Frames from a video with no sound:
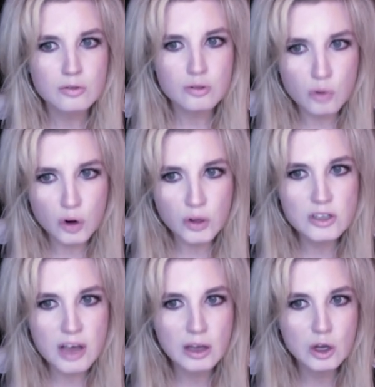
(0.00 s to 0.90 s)
really
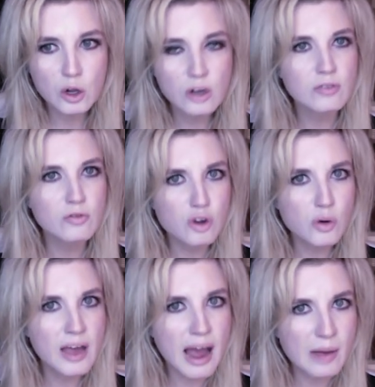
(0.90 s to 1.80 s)
taking a look at
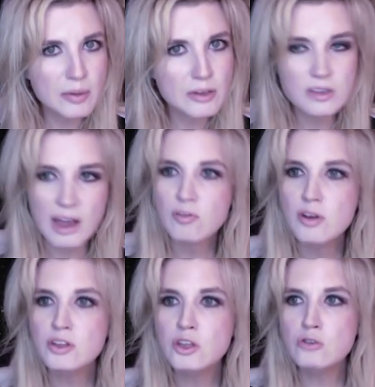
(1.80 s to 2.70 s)
viewing habits.
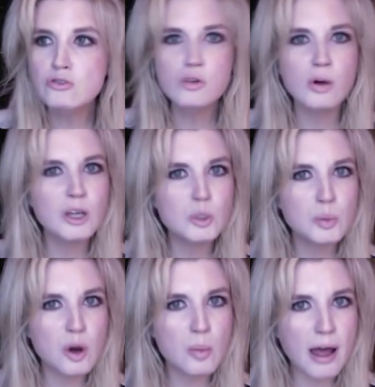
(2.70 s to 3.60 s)
Everything that you do on
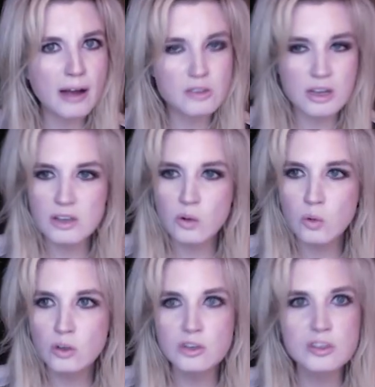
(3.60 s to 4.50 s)
HBO Max, they said,
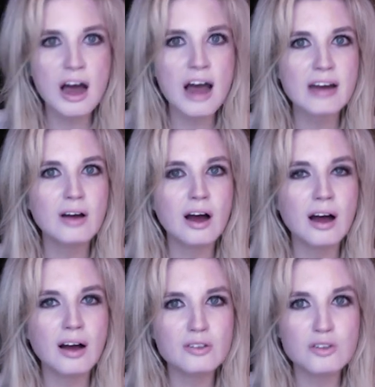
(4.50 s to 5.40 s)
will decide
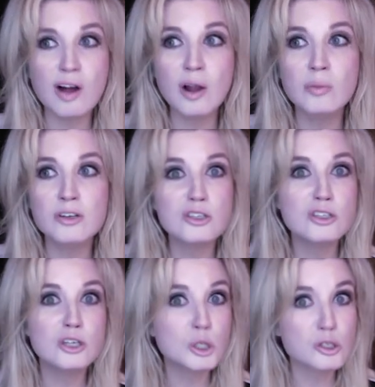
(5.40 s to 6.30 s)
development
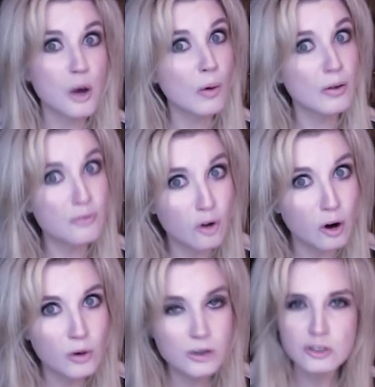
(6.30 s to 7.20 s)
decisions going
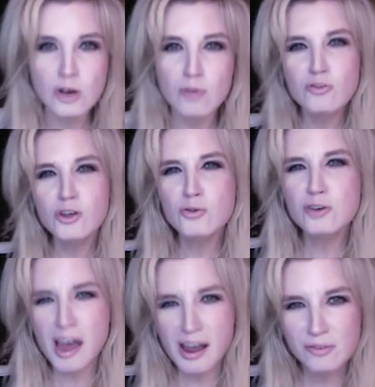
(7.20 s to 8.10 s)
forward, so view
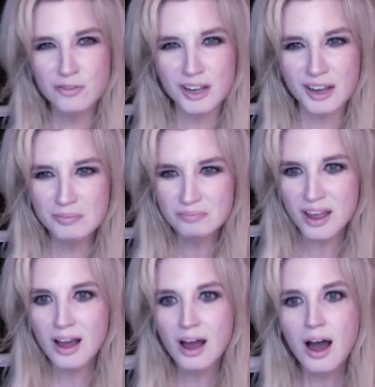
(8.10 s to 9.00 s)

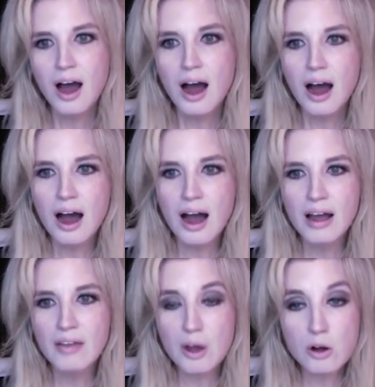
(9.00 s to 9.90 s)
carefully.
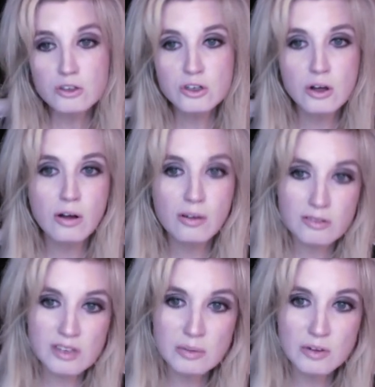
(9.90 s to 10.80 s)
And they also
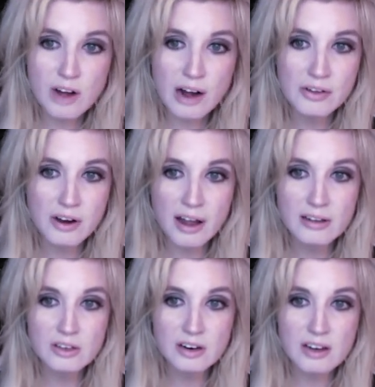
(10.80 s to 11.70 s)
seem to have gotten their
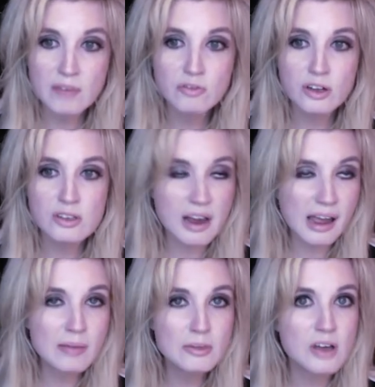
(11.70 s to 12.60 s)
hands on Netflix and
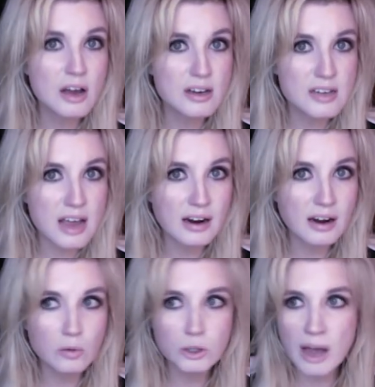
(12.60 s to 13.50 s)
Amazon data,
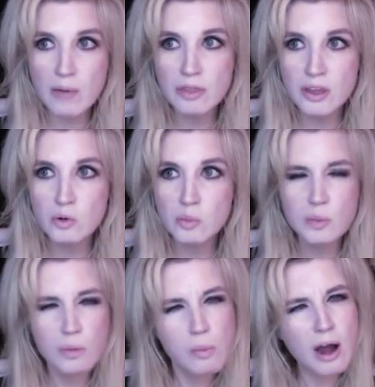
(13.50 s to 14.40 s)
which I would think would be
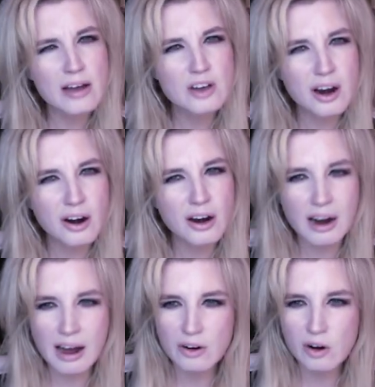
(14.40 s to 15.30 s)
proprietary, and I don't